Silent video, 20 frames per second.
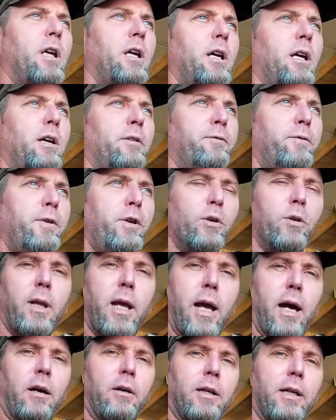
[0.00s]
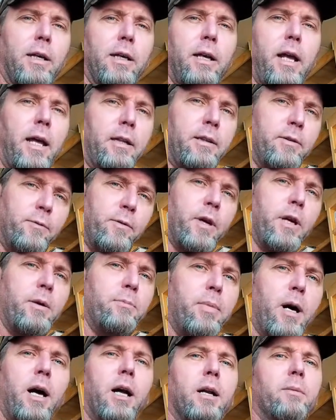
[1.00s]
a fuel outlet at the very
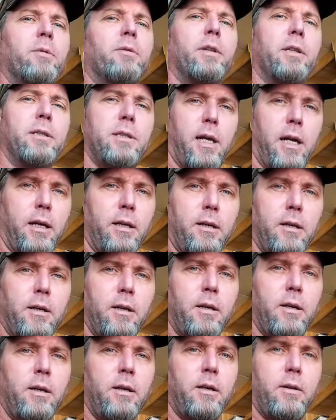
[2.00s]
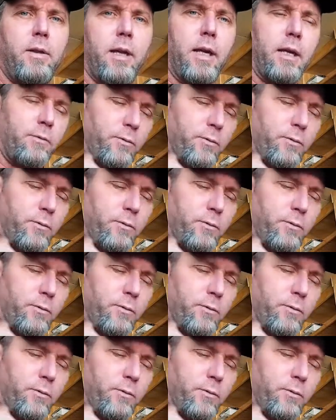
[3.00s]
bottom of the tank that